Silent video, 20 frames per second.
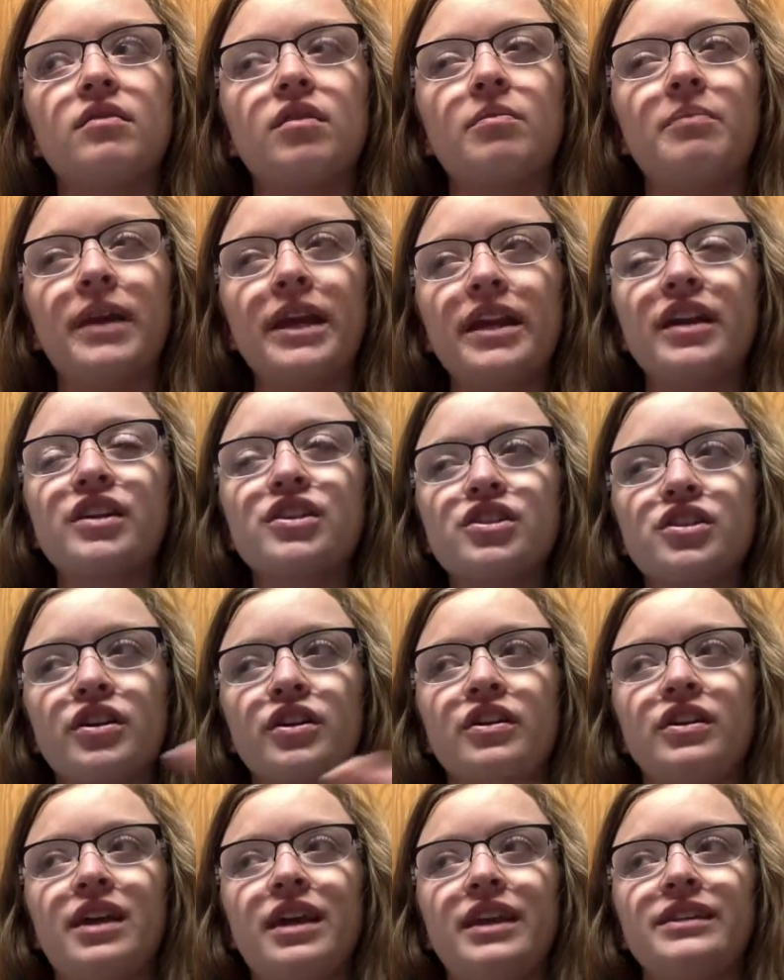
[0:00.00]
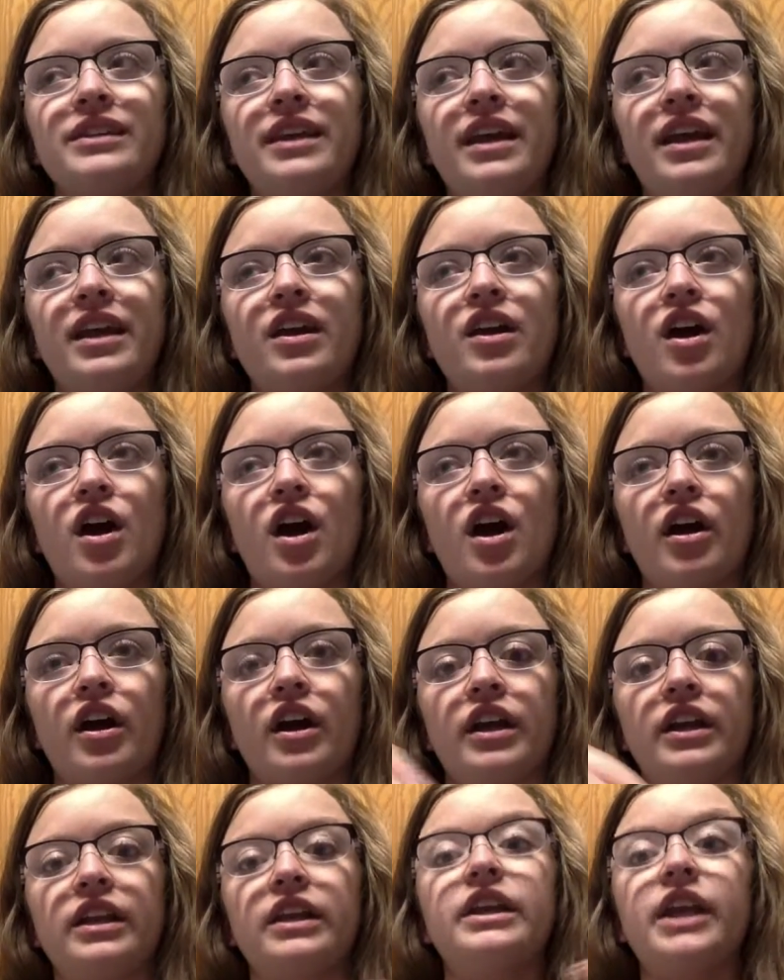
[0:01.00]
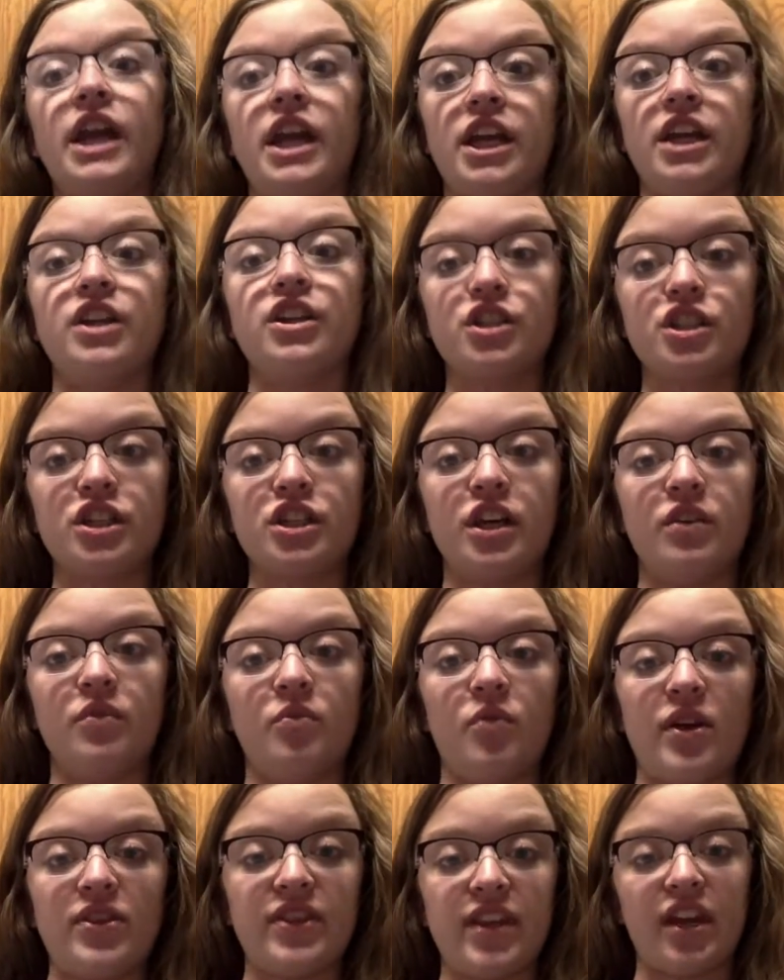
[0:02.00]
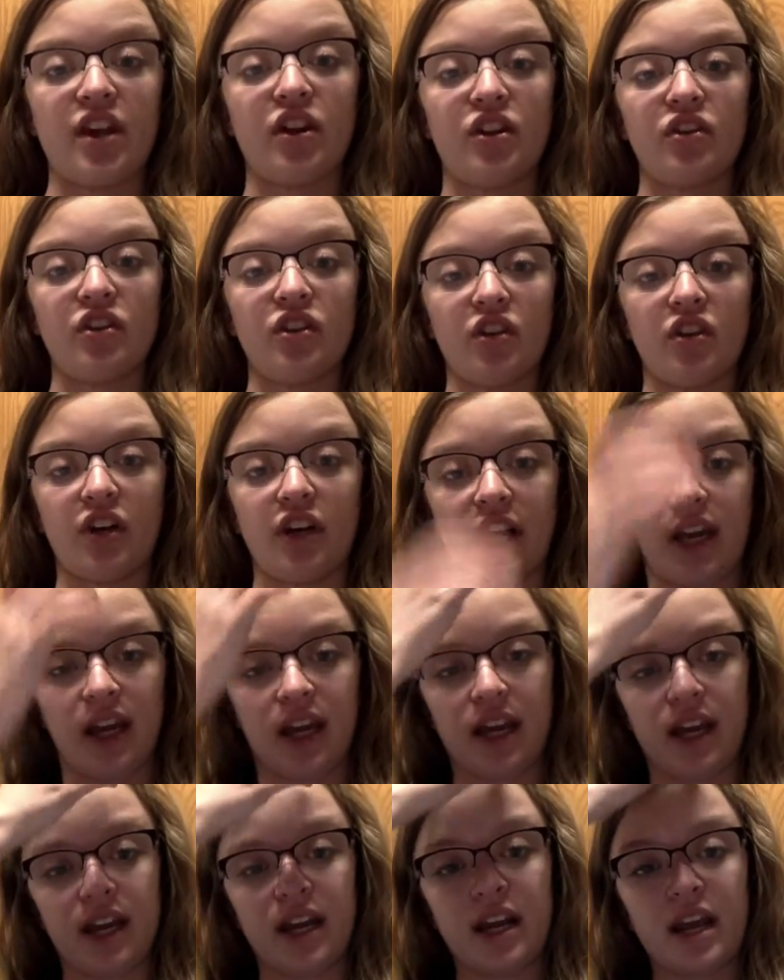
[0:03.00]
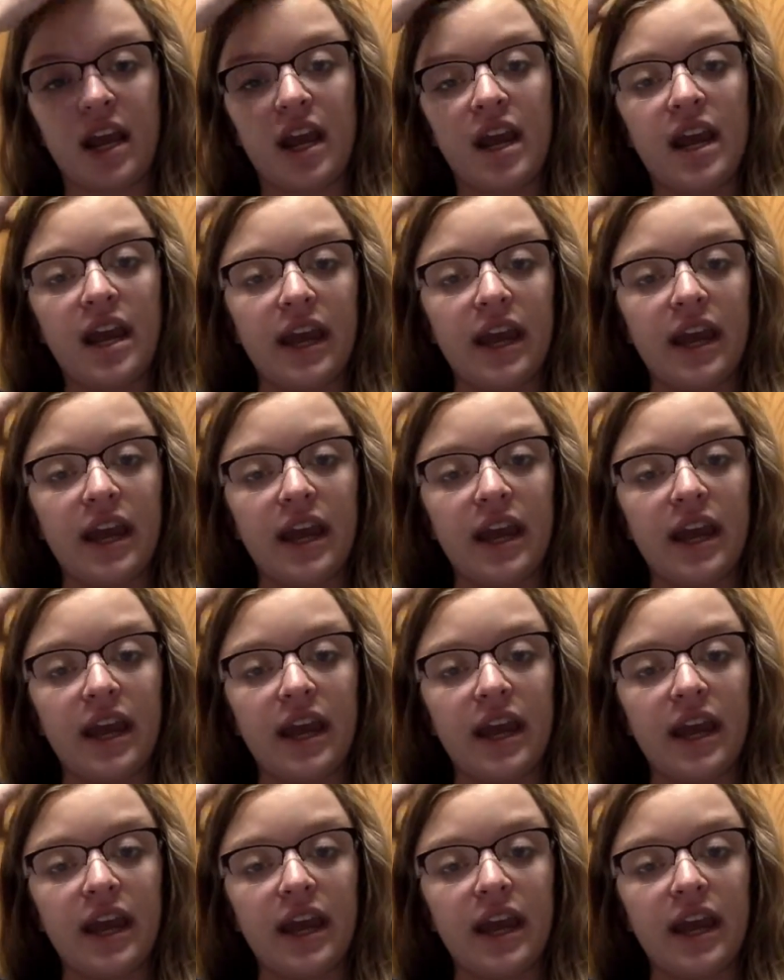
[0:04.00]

making sure that they are engaged in what they are learning in.